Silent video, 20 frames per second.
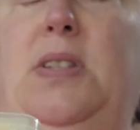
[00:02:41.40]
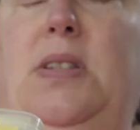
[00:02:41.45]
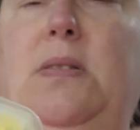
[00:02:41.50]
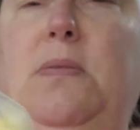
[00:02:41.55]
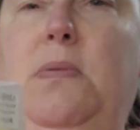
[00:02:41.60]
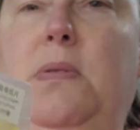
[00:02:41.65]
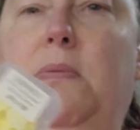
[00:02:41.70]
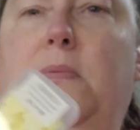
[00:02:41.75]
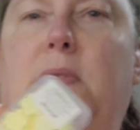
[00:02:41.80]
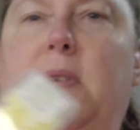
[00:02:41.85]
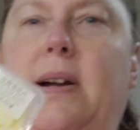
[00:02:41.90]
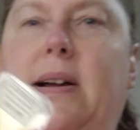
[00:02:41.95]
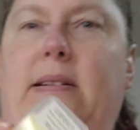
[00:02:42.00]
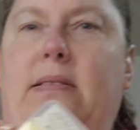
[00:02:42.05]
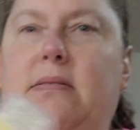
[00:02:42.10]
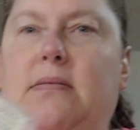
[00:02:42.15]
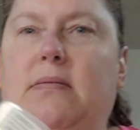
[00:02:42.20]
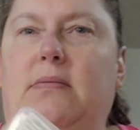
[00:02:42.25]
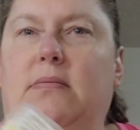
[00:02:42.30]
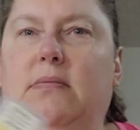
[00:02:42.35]
So when we're
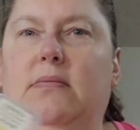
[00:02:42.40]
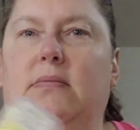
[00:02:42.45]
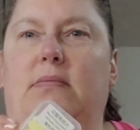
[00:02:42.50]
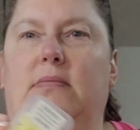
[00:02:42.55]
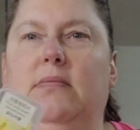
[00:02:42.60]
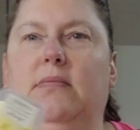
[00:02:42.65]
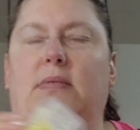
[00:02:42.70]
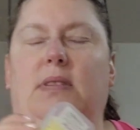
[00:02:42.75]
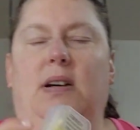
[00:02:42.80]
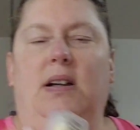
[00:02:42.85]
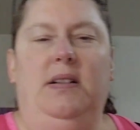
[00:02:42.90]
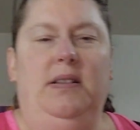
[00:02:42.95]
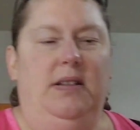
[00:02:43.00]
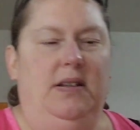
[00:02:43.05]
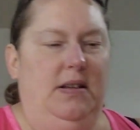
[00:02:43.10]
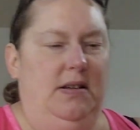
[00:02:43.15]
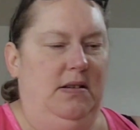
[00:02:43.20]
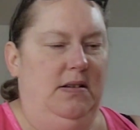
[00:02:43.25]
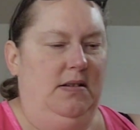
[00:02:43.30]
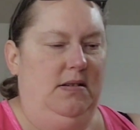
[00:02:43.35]
out on
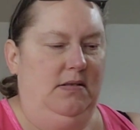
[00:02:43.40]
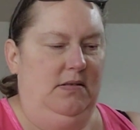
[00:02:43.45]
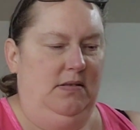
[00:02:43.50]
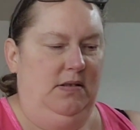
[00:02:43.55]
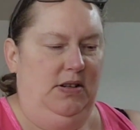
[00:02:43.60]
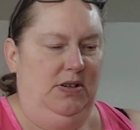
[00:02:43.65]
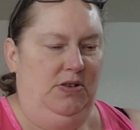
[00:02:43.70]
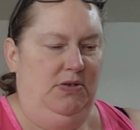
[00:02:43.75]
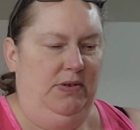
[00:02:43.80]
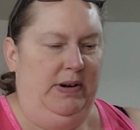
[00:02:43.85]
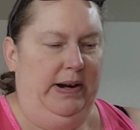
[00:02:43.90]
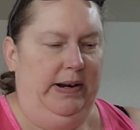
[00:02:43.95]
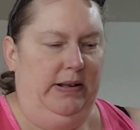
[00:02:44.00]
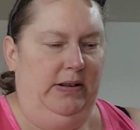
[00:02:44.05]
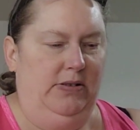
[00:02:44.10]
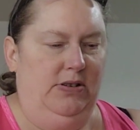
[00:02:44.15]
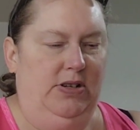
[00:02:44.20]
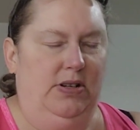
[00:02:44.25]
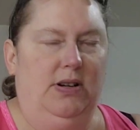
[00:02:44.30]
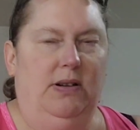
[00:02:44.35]
the
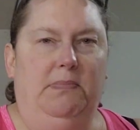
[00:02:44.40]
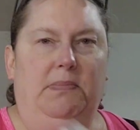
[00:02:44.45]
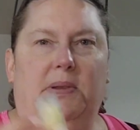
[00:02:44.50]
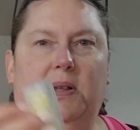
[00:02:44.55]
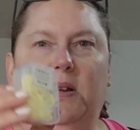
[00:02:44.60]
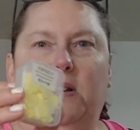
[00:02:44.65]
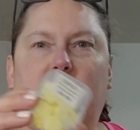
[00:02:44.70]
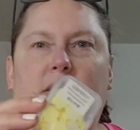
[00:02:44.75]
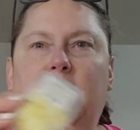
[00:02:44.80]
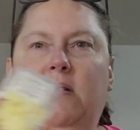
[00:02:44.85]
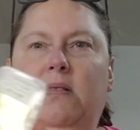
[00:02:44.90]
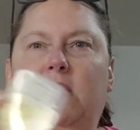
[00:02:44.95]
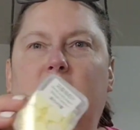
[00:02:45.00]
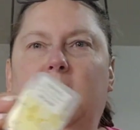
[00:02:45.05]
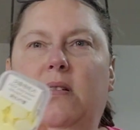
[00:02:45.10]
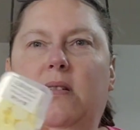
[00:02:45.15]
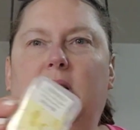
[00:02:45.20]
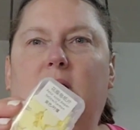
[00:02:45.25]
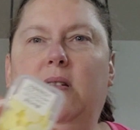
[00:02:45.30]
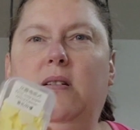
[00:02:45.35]
trail or something,
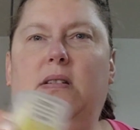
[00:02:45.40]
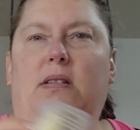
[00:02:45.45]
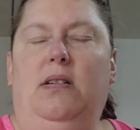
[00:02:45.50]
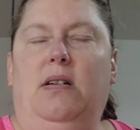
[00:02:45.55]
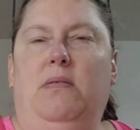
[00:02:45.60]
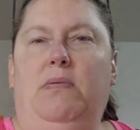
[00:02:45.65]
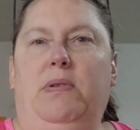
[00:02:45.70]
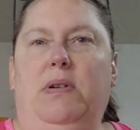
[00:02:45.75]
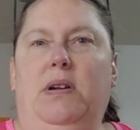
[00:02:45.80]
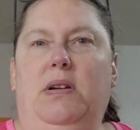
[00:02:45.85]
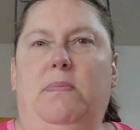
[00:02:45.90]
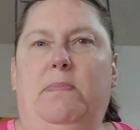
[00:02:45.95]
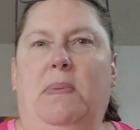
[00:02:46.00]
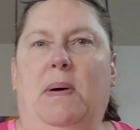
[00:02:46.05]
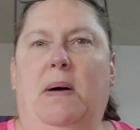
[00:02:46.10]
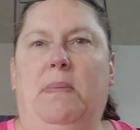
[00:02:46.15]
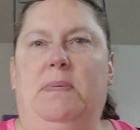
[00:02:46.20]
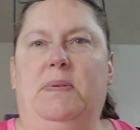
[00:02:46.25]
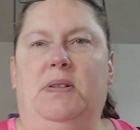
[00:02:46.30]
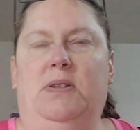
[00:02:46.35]
and we need to
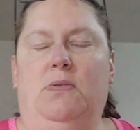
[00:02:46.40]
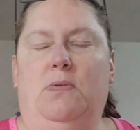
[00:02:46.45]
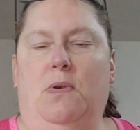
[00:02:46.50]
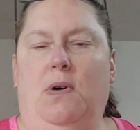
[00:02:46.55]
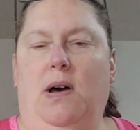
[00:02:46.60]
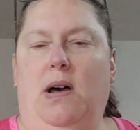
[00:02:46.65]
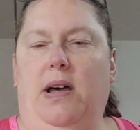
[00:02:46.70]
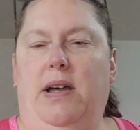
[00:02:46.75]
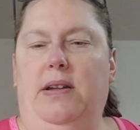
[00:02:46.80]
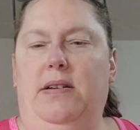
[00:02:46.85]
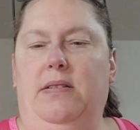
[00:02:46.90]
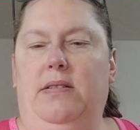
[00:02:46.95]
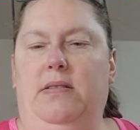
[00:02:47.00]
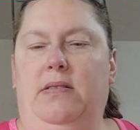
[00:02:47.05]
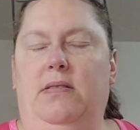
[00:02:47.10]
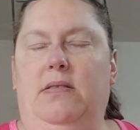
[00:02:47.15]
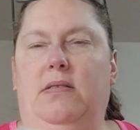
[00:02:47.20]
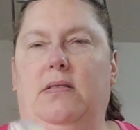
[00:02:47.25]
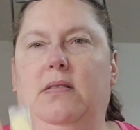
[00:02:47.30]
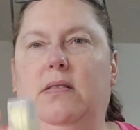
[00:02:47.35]
pop a squat,
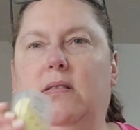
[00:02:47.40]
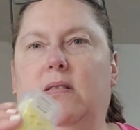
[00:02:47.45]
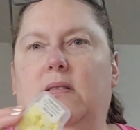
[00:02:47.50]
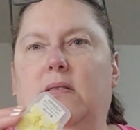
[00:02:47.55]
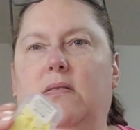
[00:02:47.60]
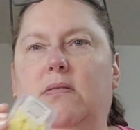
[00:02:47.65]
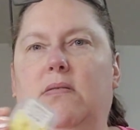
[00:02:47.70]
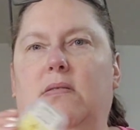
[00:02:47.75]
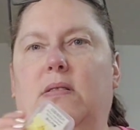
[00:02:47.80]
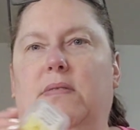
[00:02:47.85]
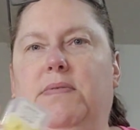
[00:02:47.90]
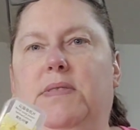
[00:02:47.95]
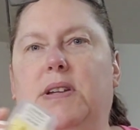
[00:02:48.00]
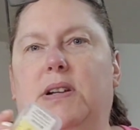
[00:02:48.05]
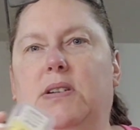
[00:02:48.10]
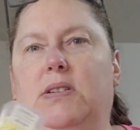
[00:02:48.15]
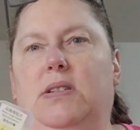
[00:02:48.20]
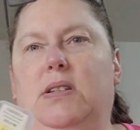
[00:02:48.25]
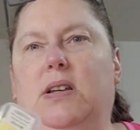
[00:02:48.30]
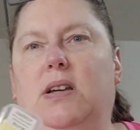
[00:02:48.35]
or if
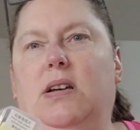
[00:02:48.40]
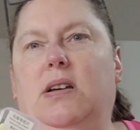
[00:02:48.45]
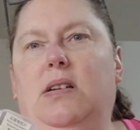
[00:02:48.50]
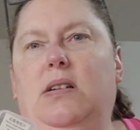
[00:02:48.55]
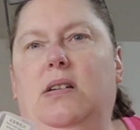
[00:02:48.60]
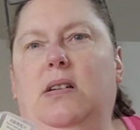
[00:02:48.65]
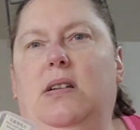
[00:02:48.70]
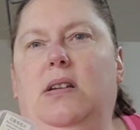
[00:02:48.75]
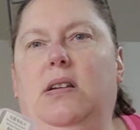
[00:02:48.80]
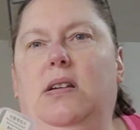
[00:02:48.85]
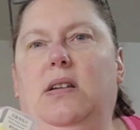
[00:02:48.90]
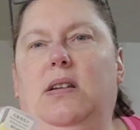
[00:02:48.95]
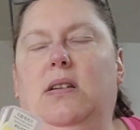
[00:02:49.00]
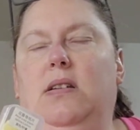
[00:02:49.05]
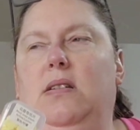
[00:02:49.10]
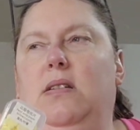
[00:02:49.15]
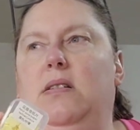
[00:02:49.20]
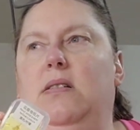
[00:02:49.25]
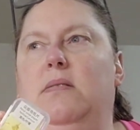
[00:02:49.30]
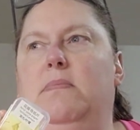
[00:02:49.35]
there's a
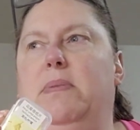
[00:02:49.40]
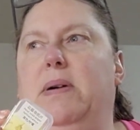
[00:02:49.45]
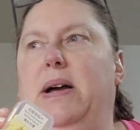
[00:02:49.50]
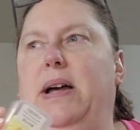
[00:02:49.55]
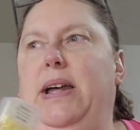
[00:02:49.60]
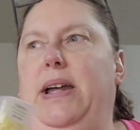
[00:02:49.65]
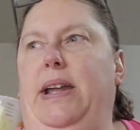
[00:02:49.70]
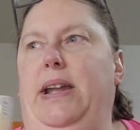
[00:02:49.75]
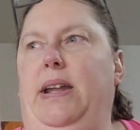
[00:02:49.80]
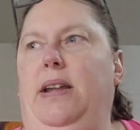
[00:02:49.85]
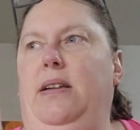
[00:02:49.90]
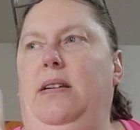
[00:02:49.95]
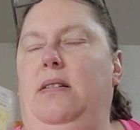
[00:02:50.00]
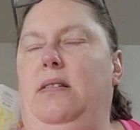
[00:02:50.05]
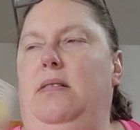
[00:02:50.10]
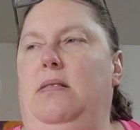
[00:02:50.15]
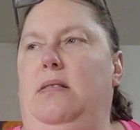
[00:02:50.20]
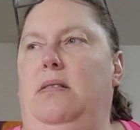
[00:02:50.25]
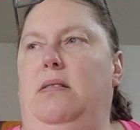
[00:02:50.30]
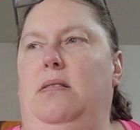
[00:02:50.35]
nearby
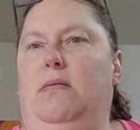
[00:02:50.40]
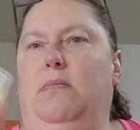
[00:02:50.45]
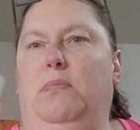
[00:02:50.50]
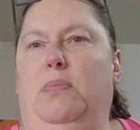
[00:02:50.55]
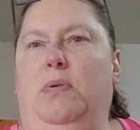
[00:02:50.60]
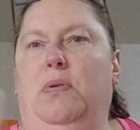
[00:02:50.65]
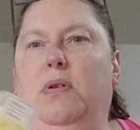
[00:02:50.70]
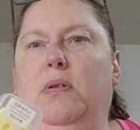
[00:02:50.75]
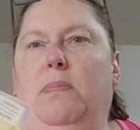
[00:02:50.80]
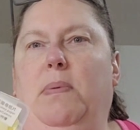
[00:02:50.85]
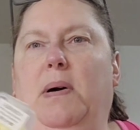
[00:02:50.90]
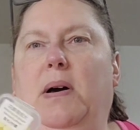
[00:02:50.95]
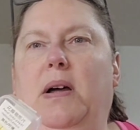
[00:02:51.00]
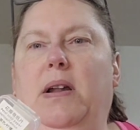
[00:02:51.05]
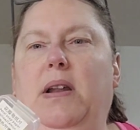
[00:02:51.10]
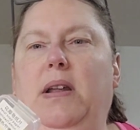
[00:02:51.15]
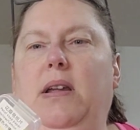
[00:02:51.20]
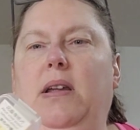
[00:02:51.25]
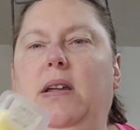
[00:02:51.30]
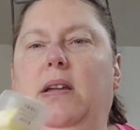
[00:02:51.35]
porta
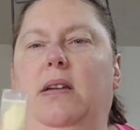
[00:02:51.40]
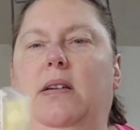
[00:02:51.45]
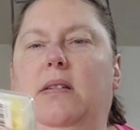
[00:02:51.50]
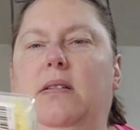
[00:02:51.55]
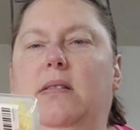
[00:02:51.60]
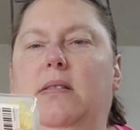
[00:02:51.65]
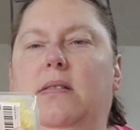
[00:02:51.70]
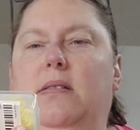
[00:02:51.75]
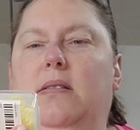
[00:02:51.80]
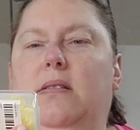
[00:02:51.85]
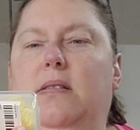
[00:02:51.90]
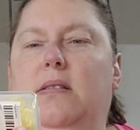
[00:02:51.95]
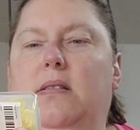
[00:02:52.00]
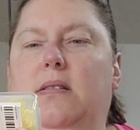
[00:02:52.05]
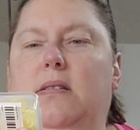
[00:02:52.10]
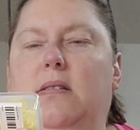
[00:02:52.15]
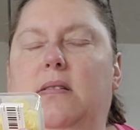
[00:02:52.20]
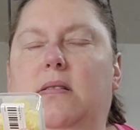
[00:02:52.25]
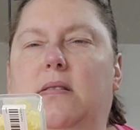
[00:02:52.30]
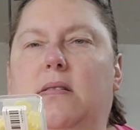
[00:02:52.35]
potty,
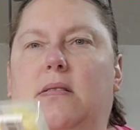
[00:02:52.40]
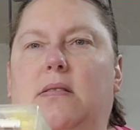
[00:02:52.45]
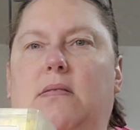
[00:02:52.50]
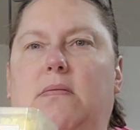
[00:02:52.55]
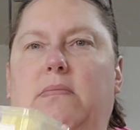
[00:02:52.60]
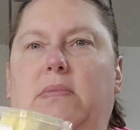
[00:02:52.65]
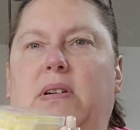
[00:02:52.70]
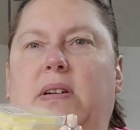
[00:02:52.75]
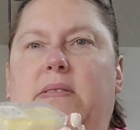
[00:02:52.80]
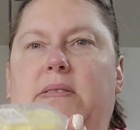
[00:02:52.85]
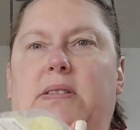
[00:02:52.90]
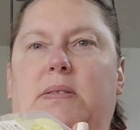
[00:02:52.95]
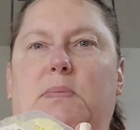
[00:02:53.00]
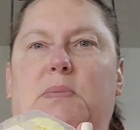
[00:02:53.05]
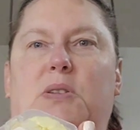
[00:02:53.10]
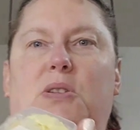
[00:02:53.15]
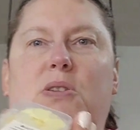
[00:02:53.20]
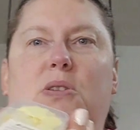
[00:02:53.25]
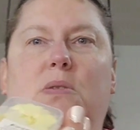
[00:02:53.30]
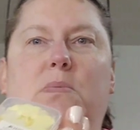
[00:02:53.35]
we have
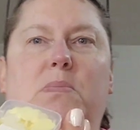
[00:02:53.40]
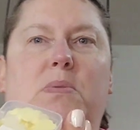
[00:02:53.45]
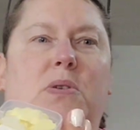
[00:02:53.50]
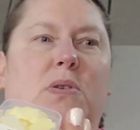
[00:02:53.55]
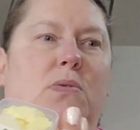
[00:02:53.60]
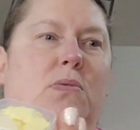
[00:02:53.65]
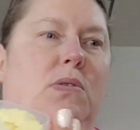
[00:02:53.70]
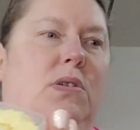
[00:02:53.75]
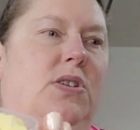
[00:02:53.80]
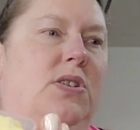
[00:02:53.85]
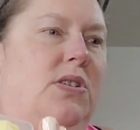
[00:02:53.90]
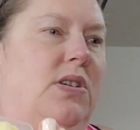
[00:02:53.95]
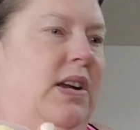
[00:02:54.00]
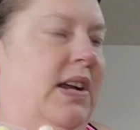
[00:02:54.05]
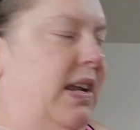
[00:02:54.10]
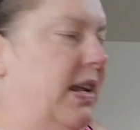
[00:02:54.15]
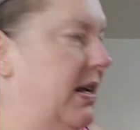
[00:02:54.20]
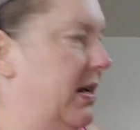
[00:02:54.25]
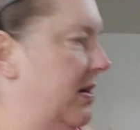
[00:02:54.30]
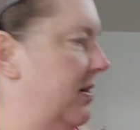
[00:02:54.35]
some soap to wash our
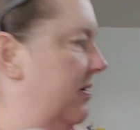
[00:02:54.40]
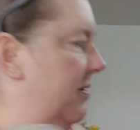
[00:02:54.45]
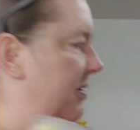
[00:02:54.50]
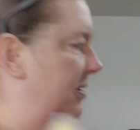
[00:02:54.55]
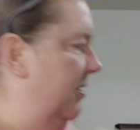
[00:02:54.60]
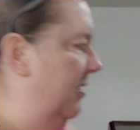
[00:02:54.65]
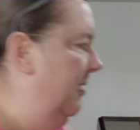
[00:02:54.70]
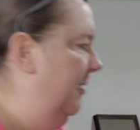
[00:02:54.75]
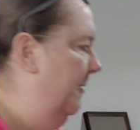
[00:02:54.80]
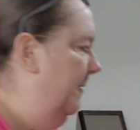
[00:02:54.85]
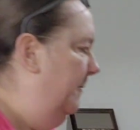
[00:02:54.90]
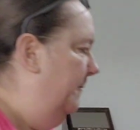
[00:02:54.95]
hands.